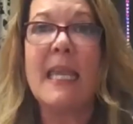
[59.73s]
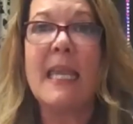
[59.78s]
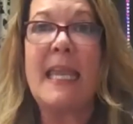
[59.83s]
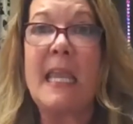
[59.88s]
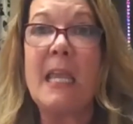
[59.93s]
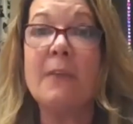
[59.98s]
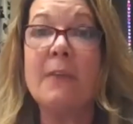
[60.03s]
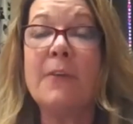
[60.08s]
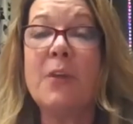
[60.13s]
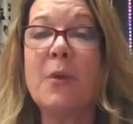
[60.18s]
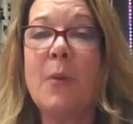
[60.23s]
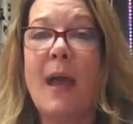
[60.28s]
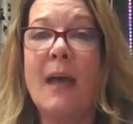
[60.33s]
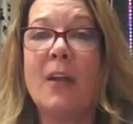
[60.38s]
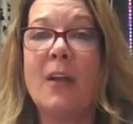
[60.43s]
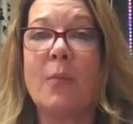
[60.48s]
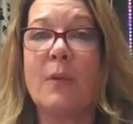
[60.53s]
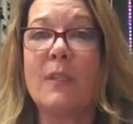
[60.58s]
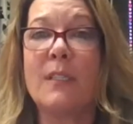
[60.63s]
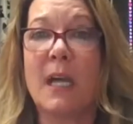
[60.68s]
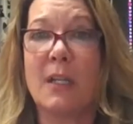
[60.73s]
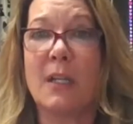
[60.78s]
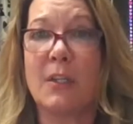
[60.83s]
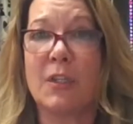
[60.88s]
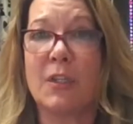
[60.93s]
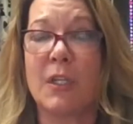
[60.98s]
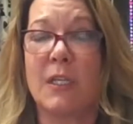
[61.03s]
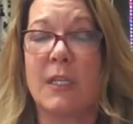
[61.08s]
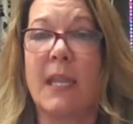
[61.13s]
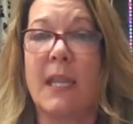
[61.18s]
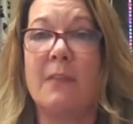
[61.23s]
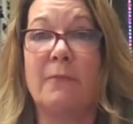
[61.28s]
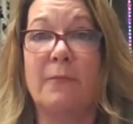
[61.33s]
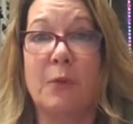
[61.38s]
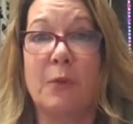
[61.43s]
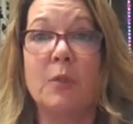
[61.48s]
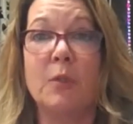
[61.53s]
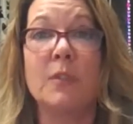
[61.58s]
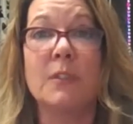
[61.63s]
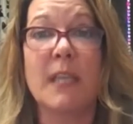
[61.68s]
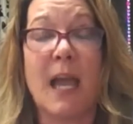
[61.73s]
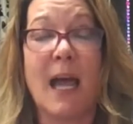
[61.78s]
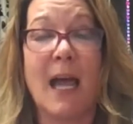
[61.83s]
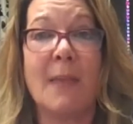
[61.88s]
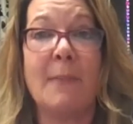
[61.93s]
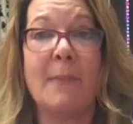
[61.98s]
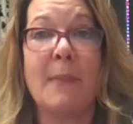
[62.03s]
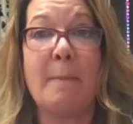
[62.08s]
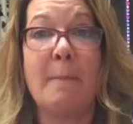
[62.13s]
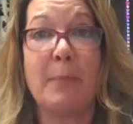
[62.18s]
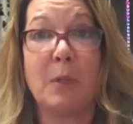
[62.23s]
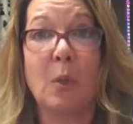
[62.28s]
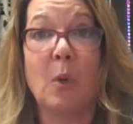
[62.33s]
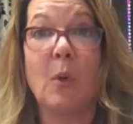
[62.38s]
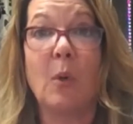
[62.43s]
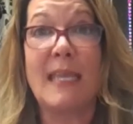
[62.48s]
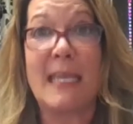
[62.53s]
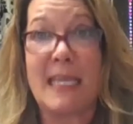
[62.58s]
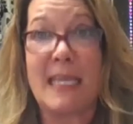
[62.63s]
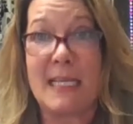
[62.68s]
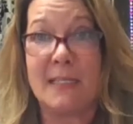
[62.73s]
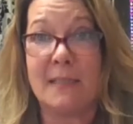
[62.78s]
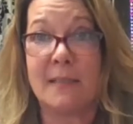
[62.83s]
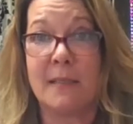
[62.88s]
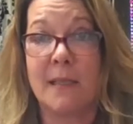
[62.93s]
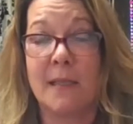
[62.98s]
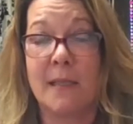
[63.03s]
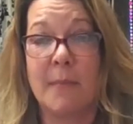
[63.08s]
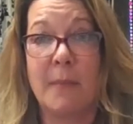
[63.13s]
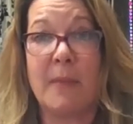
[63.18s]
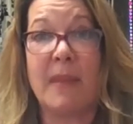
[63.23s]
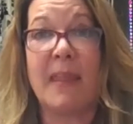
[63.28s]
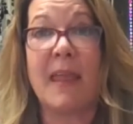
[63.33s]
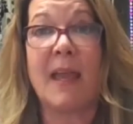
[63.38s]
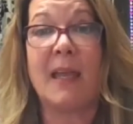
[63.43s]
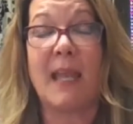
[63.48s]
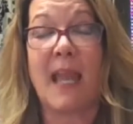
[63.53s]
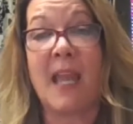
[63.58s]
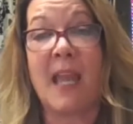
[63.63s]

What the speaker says: if you had a reduction in full-time employees, remember that